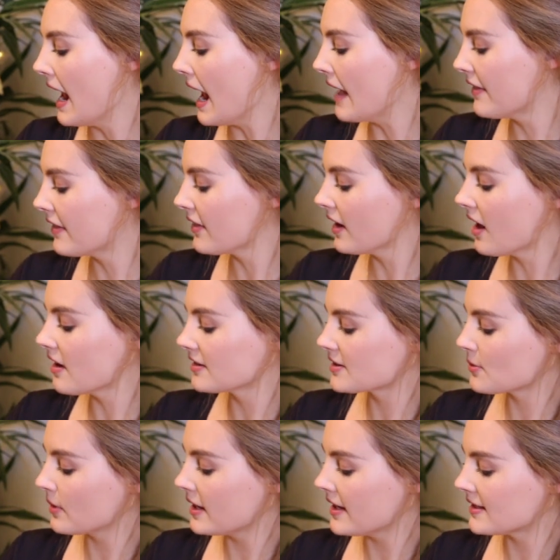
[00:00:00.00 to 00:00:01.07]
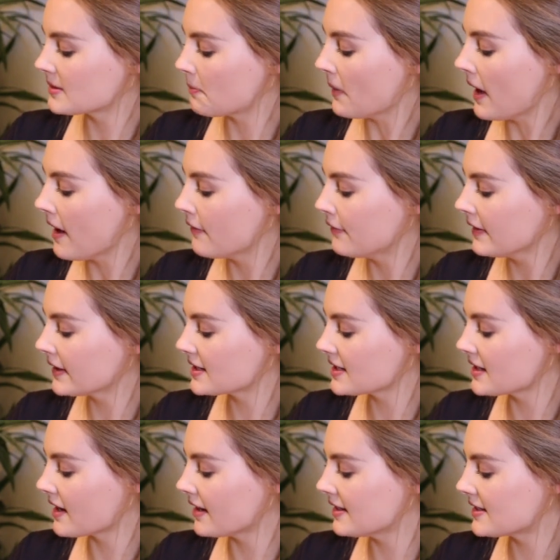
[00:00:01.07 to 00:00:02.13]
And then the last one is Perfect
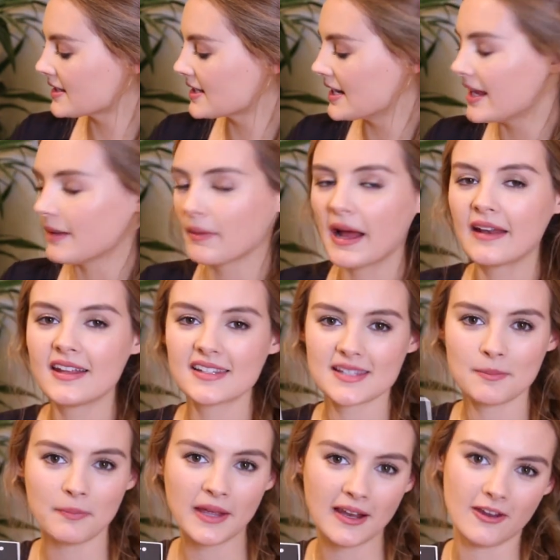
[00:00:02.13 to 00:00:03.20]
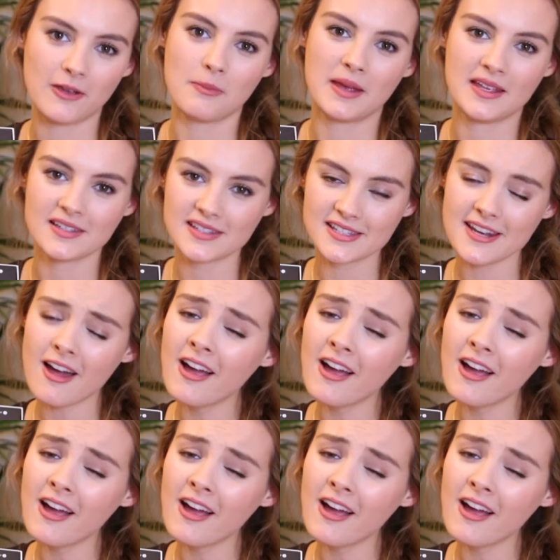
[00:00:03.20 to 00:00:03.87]
Night's Sleep, and it's a pillow mist.